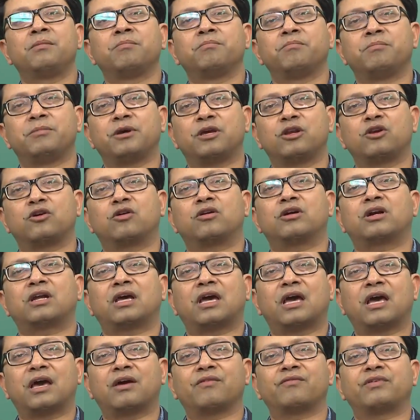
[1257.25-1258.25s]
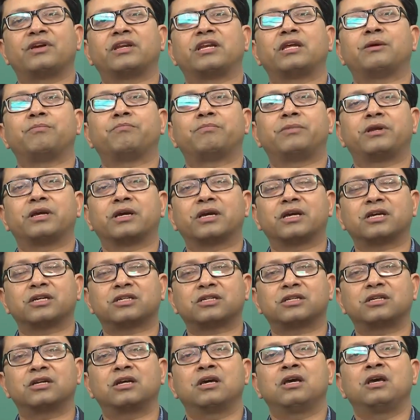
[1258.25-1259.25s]
may not have any
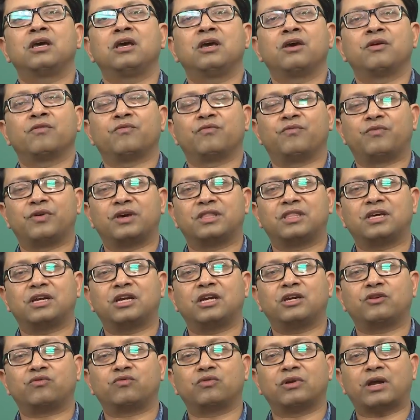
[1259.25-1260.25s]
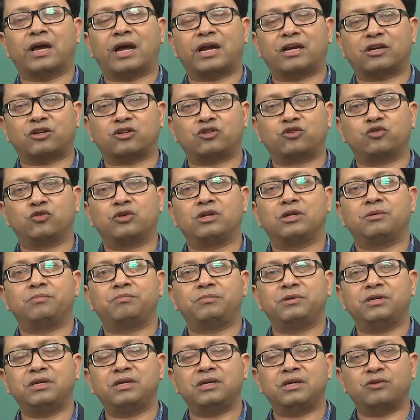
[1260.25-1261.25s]
implication whether it will actually
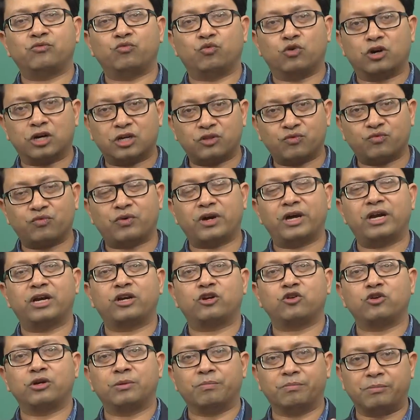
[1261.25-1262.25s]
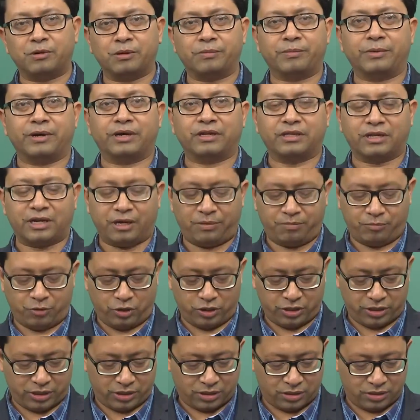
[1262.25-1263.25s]
be worthwhile to implement that
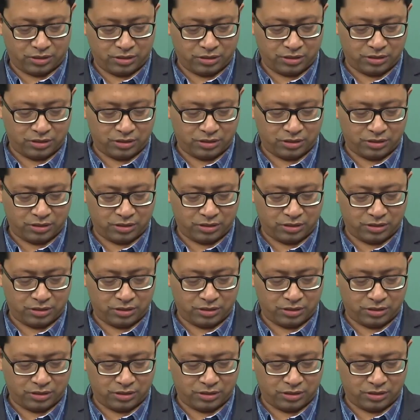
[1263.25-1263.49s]
project.